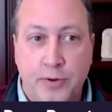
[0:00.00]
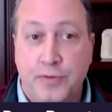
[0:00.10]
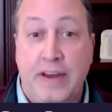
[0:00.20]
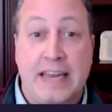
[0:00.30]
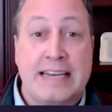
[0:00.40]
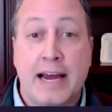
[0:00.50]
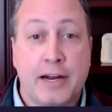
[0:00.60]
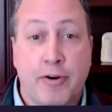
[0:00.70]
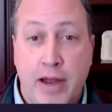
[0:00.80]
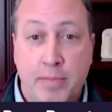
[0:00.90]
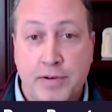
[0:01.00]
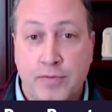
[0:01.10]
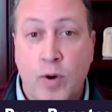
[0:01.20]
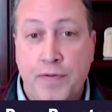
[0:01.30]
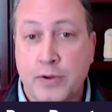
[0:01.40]
those Venn
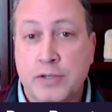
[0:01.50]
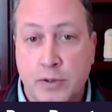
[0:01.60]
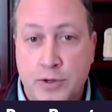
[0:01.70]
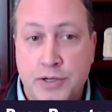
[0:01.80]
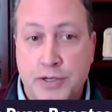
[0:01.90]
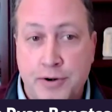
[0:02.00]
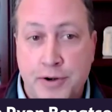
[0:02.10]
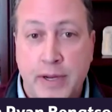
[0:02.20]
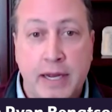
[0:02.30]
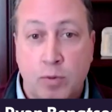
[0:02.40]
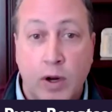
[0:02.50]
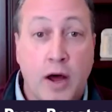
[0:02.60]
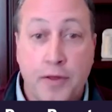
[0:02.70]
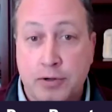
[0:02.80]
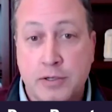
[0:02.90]
diagrams of what those solutions are doing and
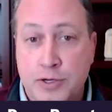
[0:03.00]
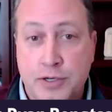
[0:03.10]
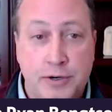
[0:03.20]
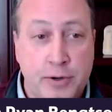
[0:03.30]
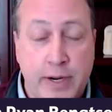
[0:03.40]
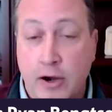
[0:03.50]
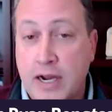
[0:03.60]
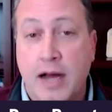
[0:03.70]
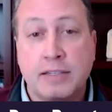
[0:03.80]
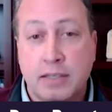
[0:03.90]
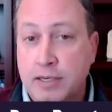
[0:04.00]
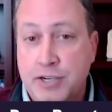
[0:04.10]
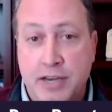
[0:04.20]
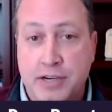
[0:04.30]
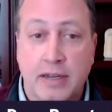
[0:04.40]
what other solutions are doing are
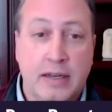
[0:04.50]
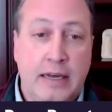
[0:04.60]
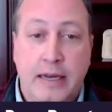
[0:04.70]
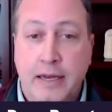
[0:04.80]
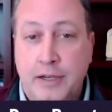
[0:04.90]
constantly changing.